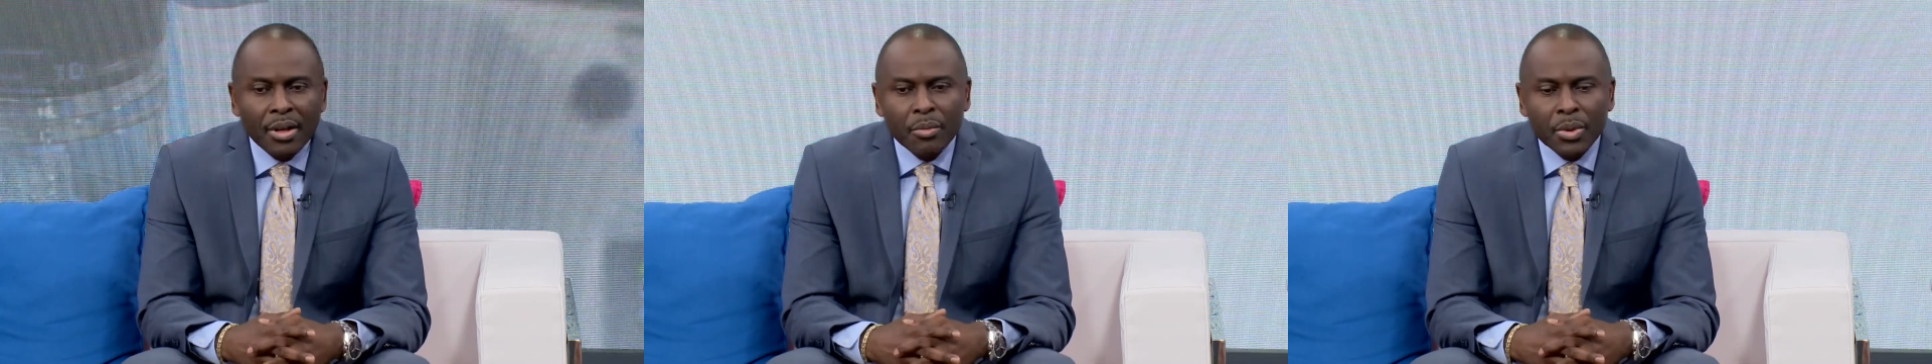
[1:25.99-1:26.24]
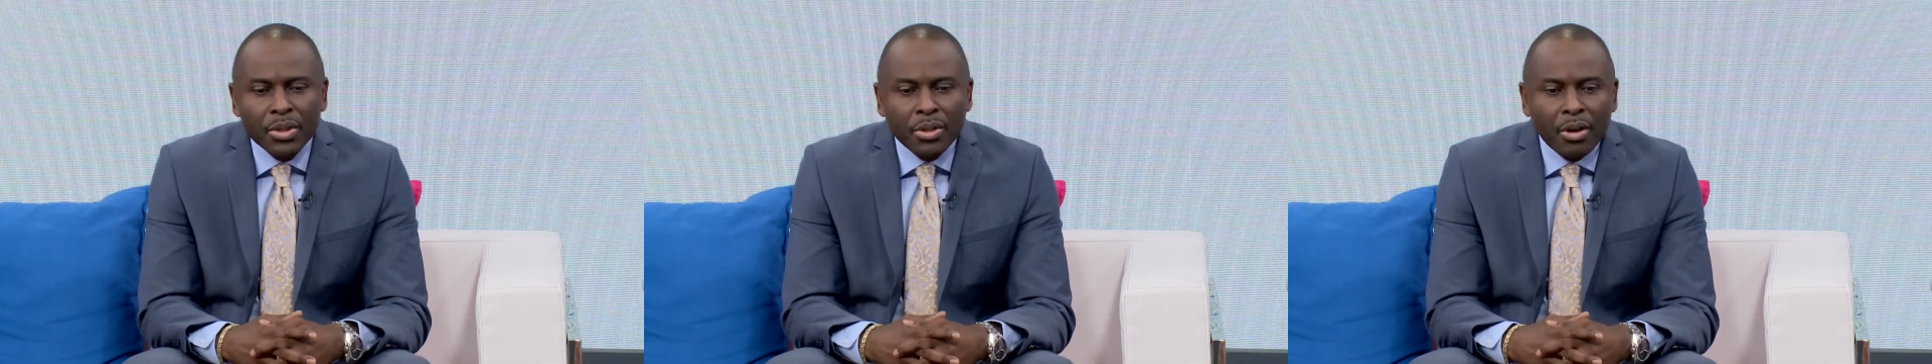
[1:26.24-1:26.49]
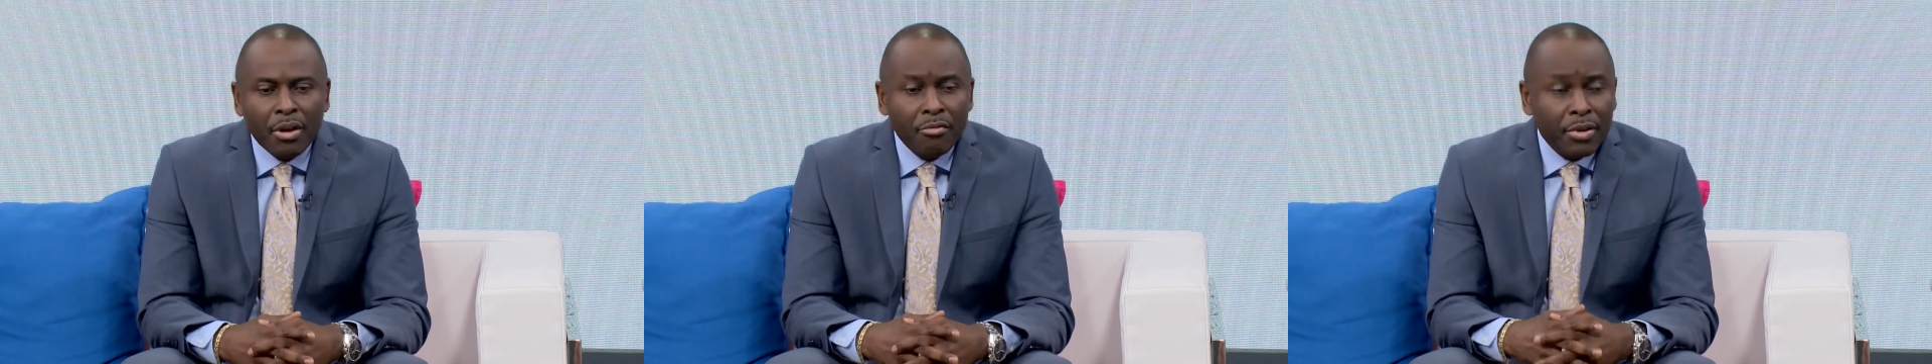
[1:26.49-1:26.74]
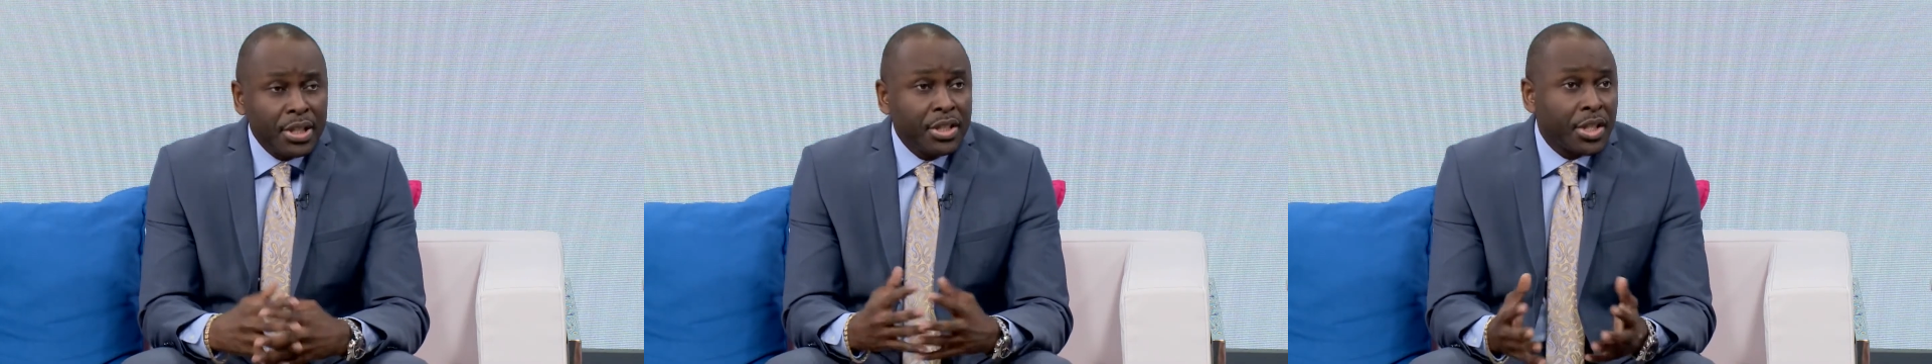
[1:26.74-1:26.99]
which are
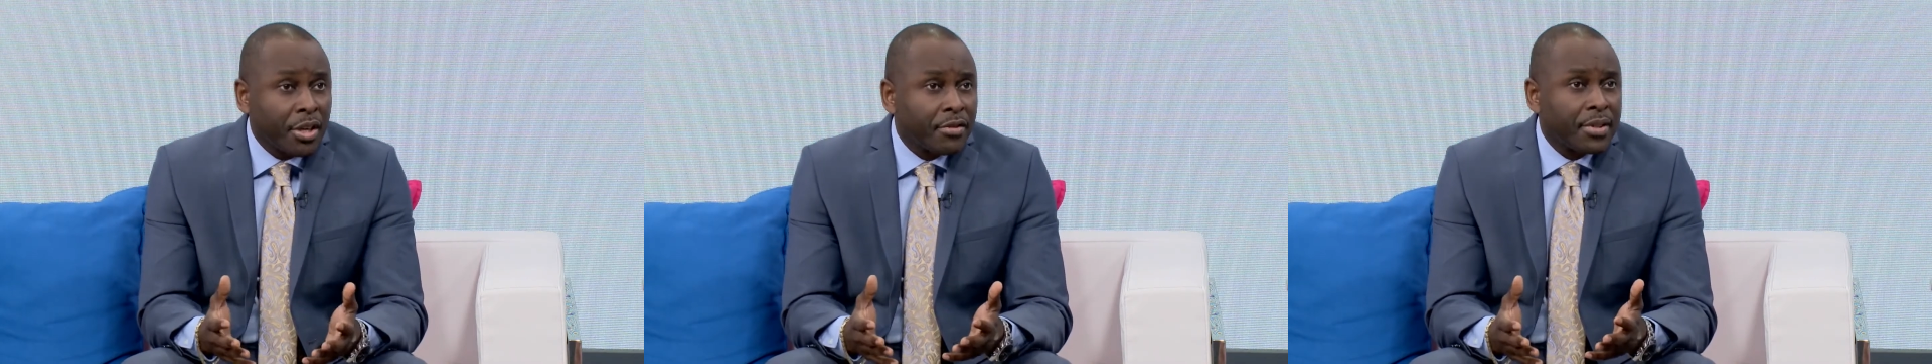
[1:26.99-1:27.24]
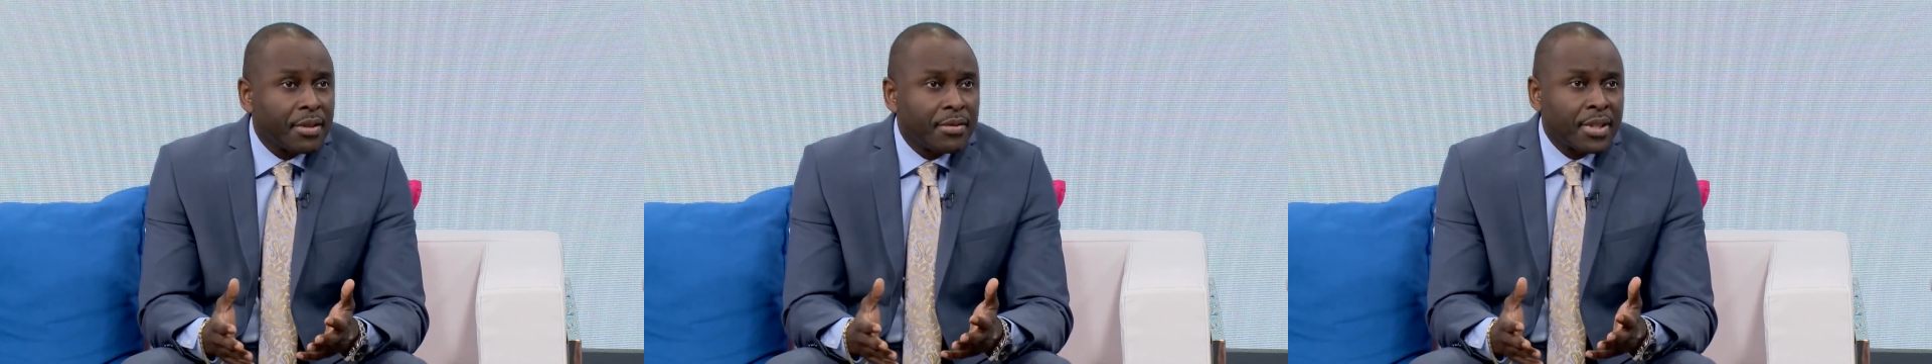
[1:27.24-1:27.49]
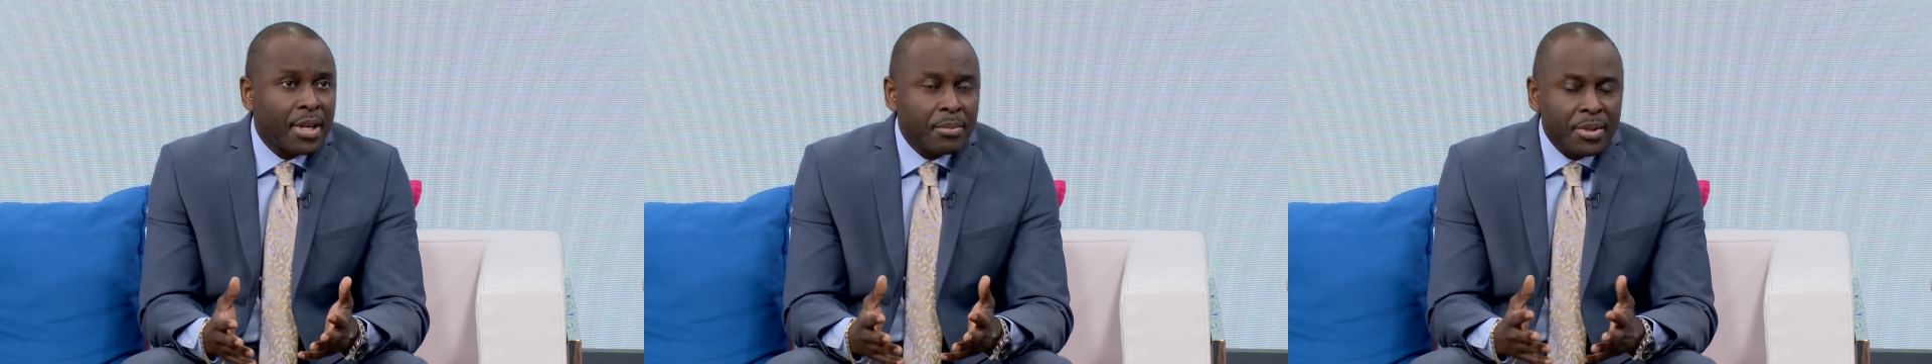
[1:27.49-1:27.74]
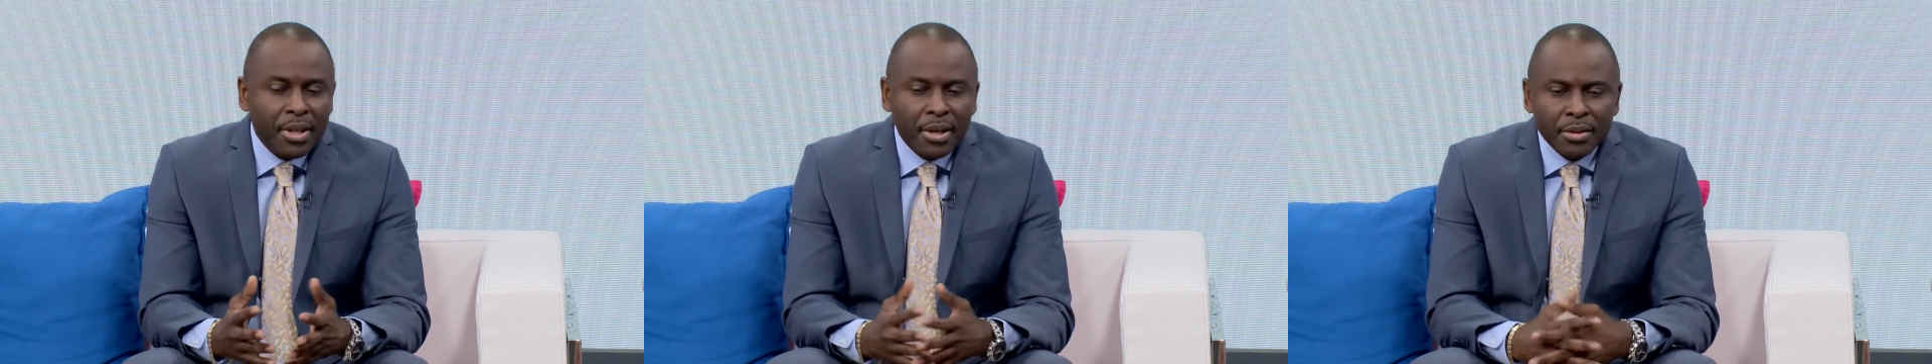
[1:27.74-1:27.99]
regenerative stem
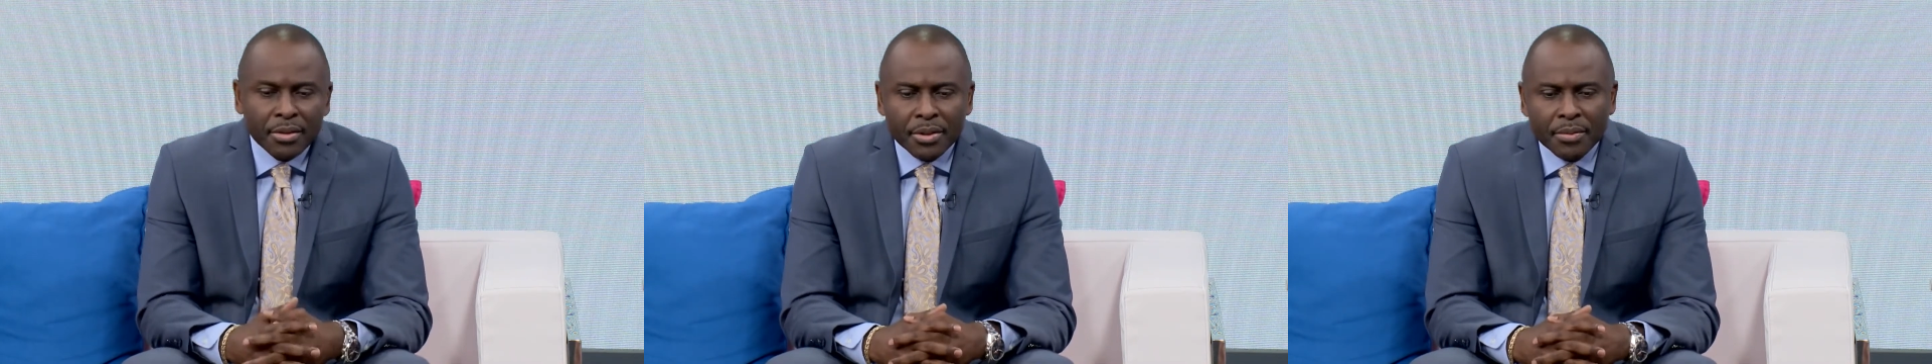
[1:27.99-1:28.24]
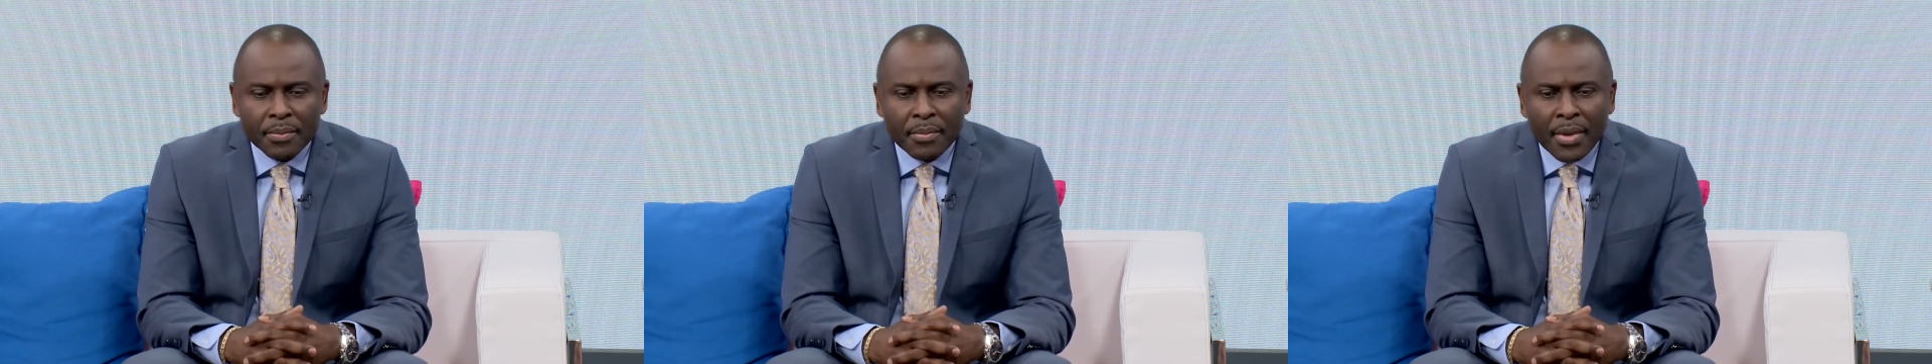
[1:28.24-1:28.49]
cells.